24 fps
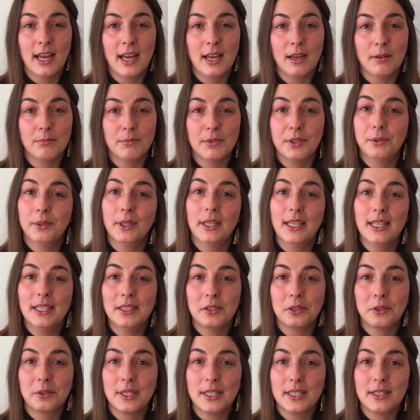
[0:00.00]
you can
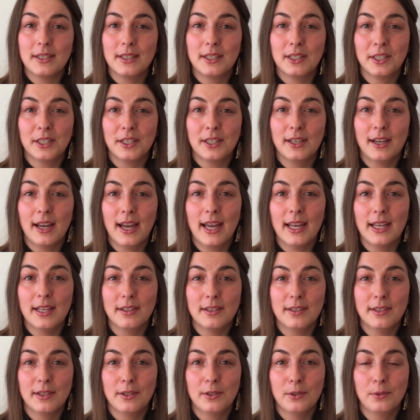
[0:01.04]
increase your
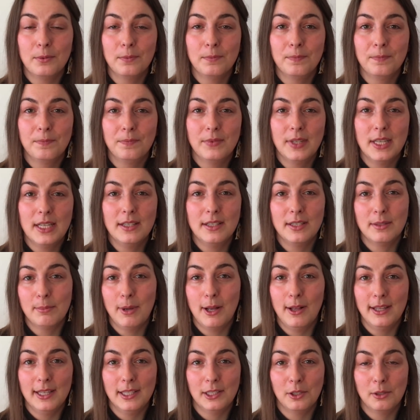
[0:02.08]
ISO in small
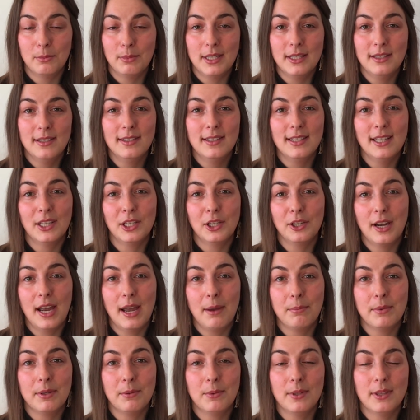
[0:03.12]
increments till you're
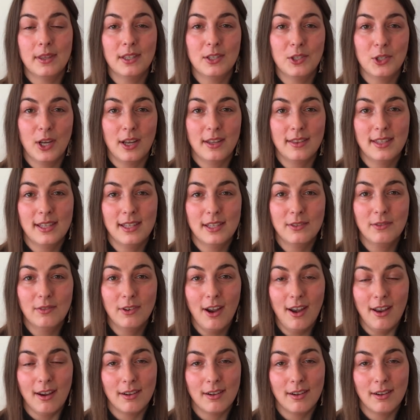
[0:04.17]
happy with the shot that you've got.